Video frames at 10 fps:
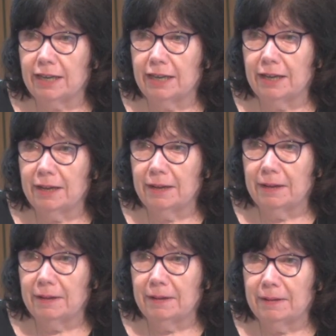
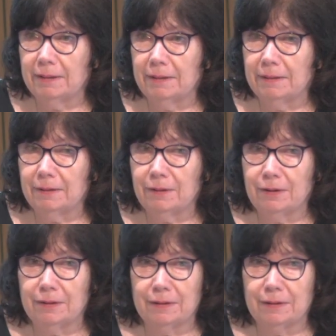No one is speaking in this clip.